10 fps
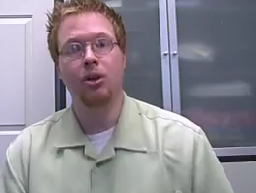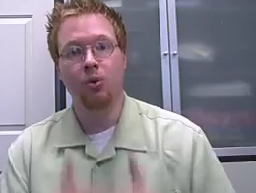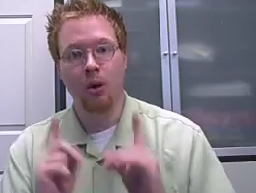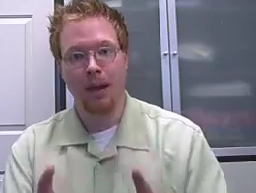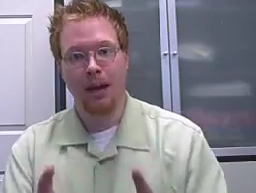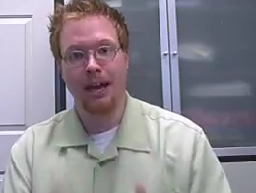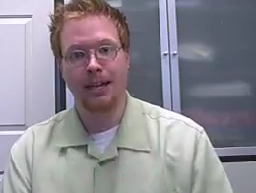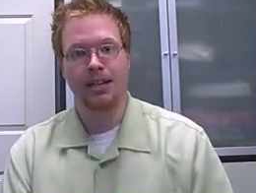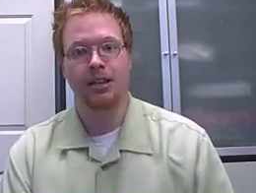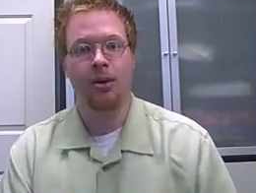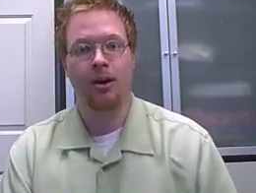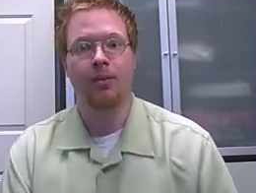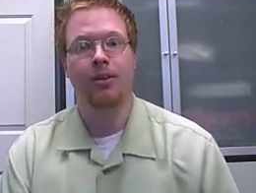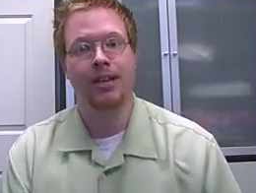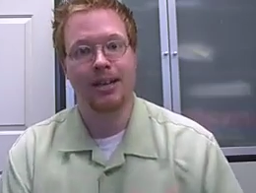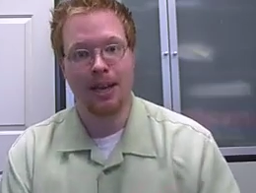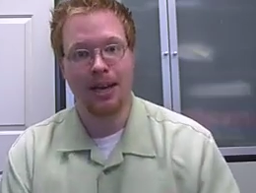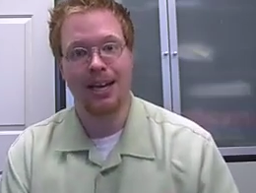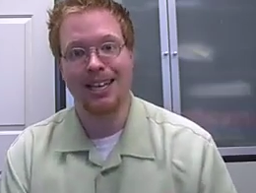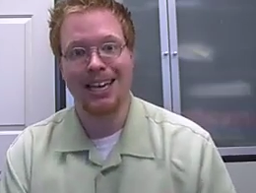your bank get to the point where they can
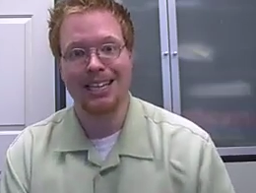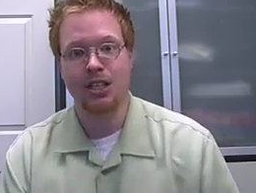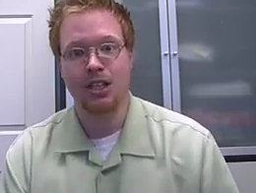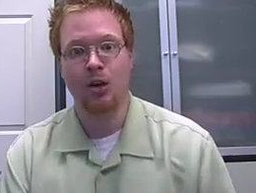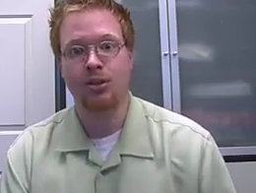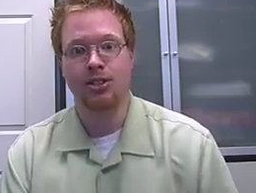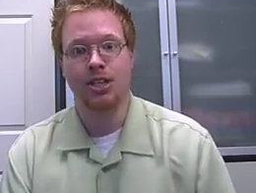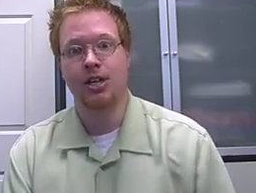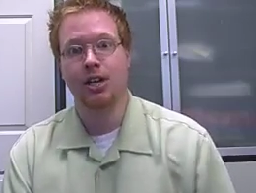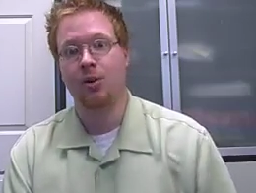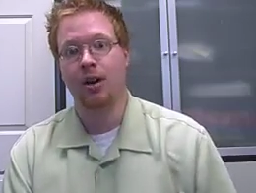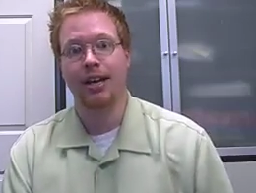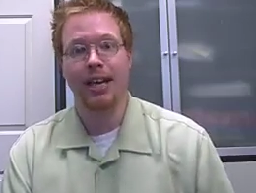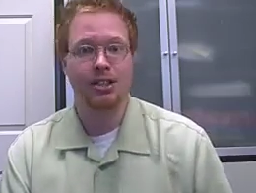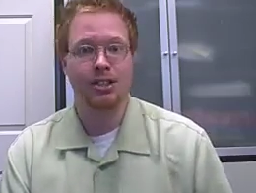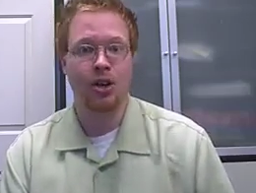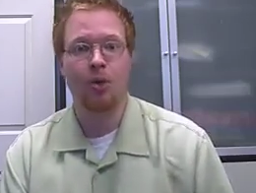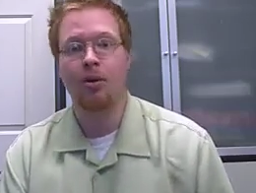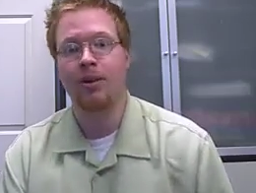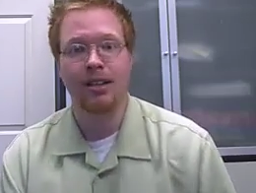make a yes-no decision or a
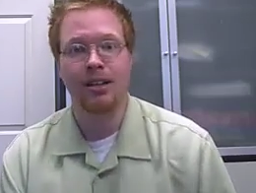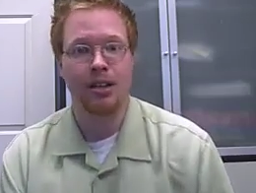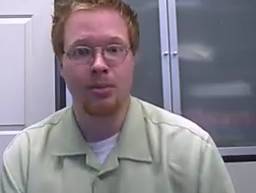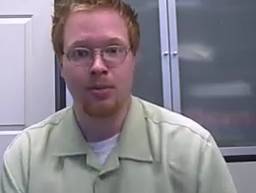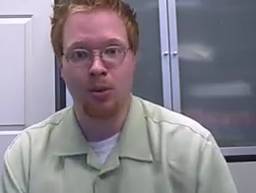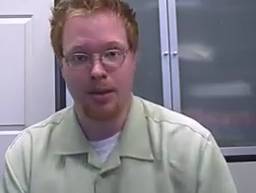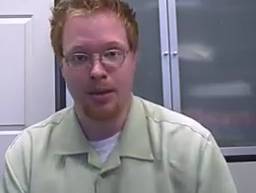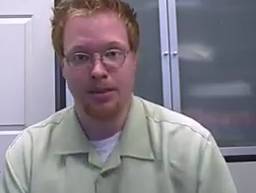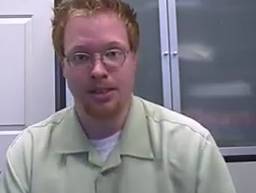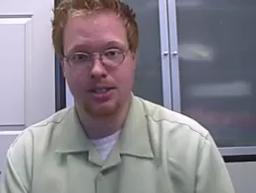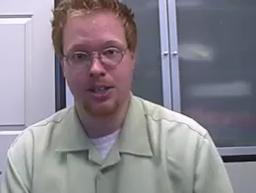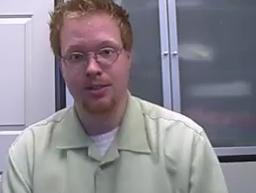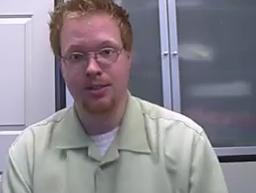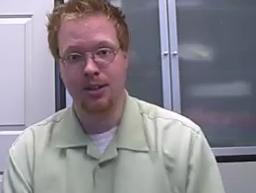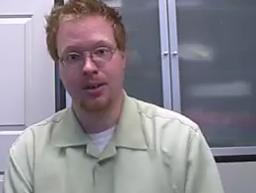yes-no, but we need a little bit more type of decision.